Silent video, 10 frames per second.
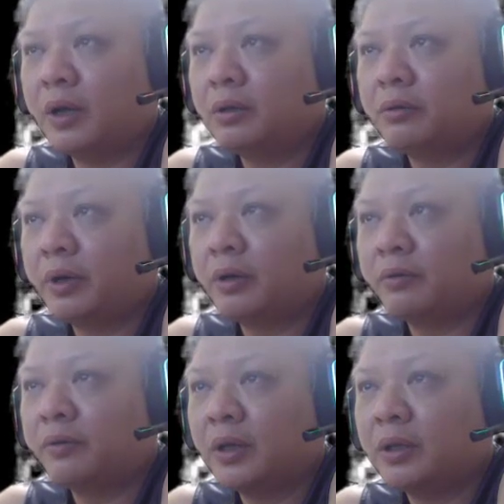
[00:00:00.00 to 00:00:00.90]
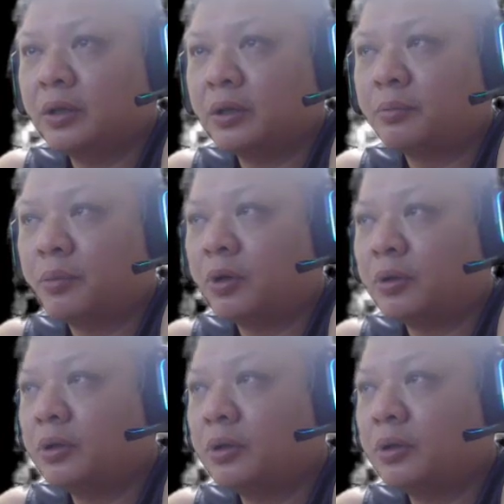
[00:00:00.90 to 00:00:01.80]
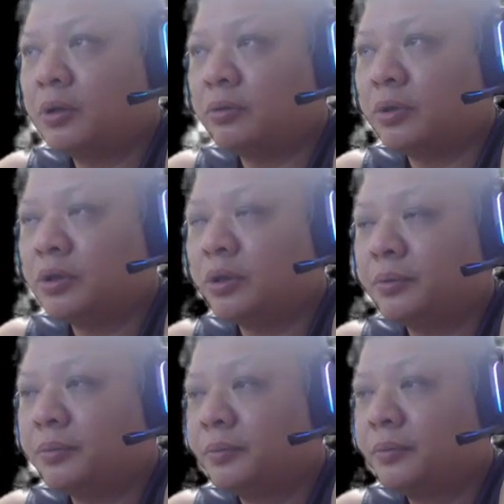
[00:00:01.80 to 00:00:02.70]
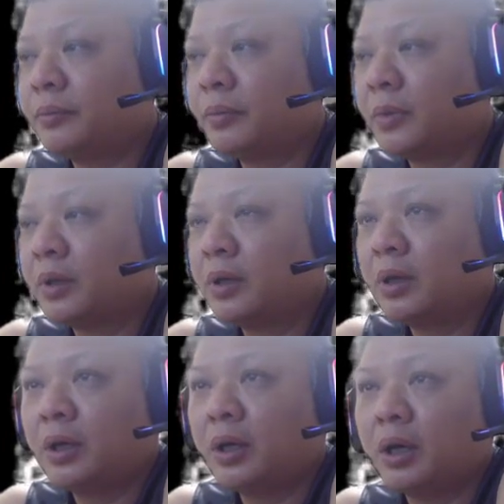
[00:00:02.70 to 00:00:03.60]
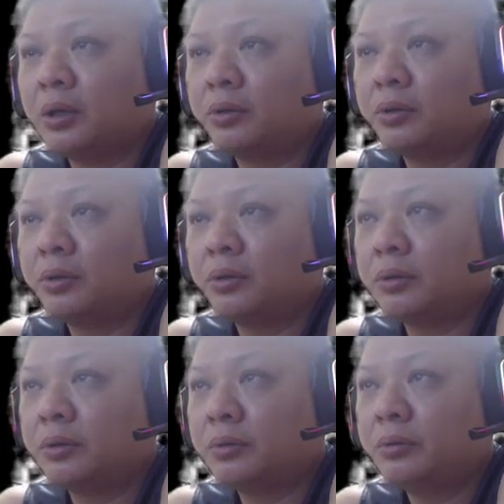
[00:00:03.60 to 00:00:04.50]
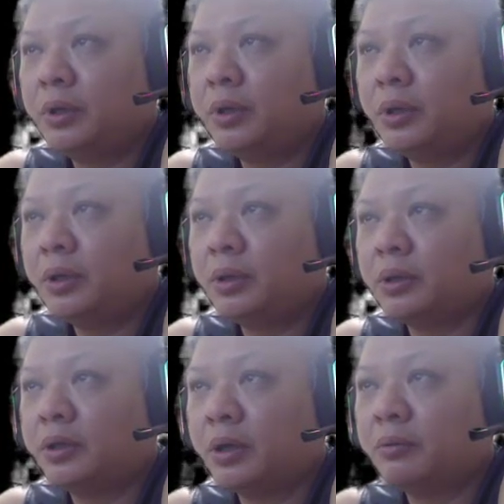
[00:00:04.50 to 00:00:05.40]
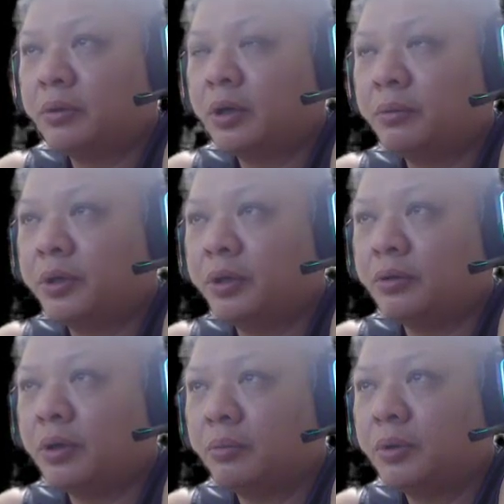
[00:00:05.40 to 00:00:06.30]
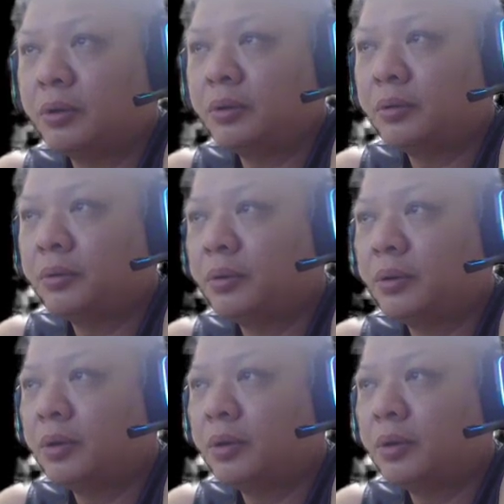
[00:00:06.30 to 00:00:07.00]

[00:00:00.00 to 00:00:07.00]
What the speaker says: file, rank of file in this spot, in this situation. r2 equals to 3, the chariot will now be in trouble.